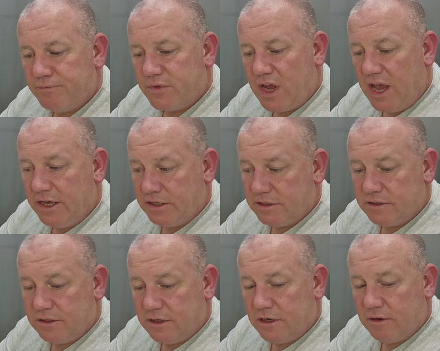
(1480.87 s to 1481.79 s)

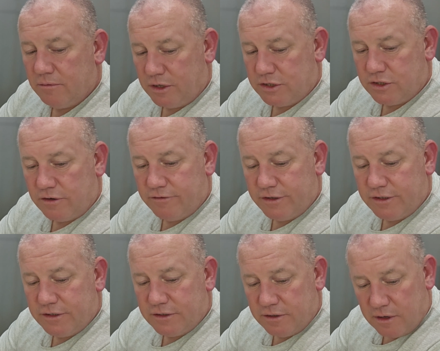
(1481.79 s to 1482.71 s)
as much of
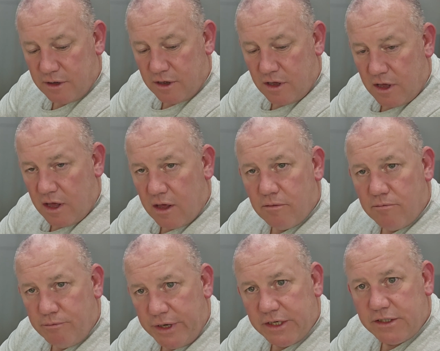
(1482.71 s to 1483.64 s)
his
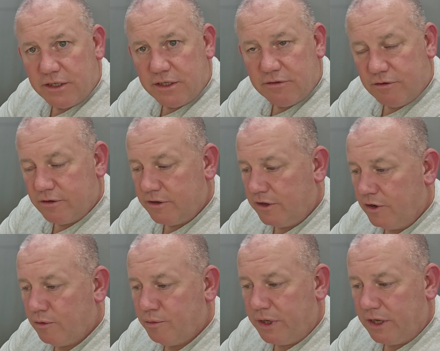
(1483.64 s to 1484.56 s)
business for the
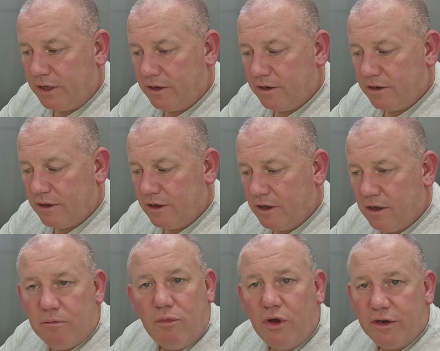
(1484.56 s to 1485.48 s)
European
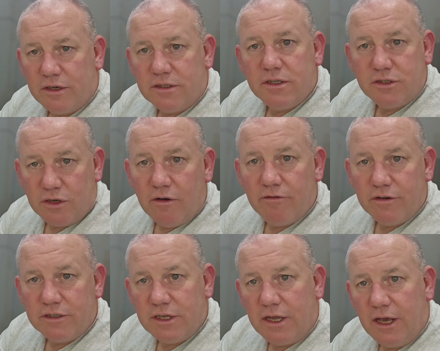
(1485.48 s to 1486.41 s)
models is
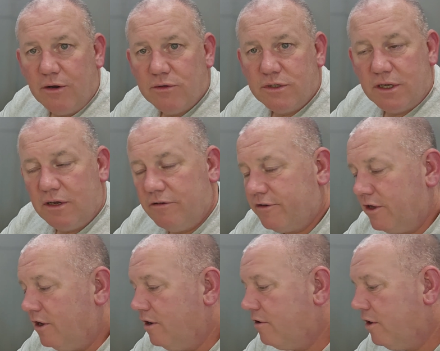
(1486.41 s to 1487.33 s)
obviously outside of
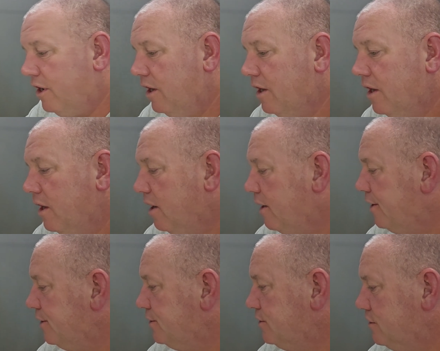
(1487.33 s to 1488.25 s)
Calgary.
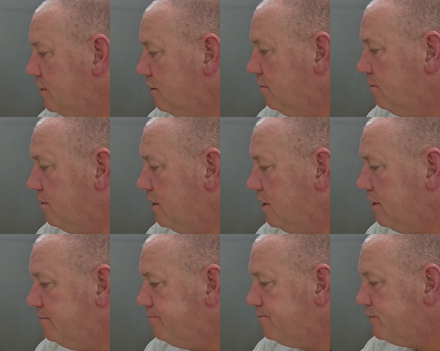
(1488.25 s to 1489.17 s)

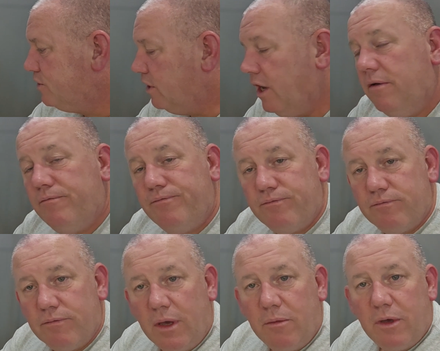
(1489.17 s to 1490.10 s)
So yeah,
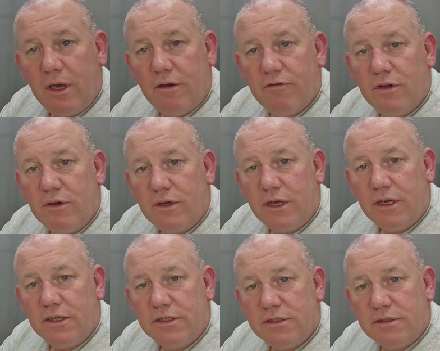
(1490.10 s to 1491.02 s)
maybe have a look at
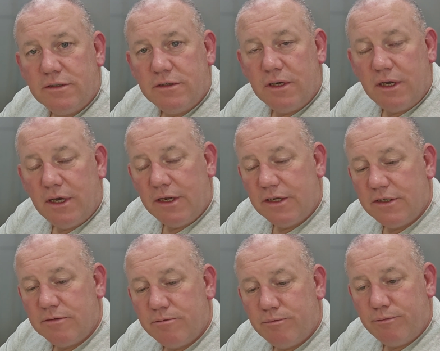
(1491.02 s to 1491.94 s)

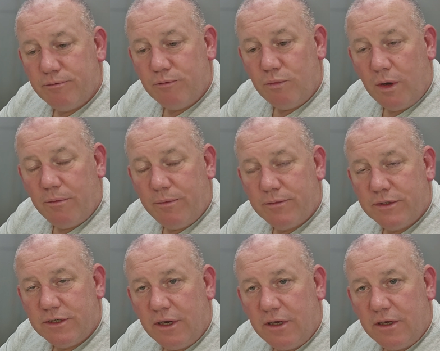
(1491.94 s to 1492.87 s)
his
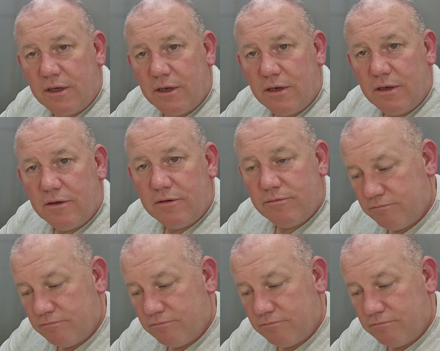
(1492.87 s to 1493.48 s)
website and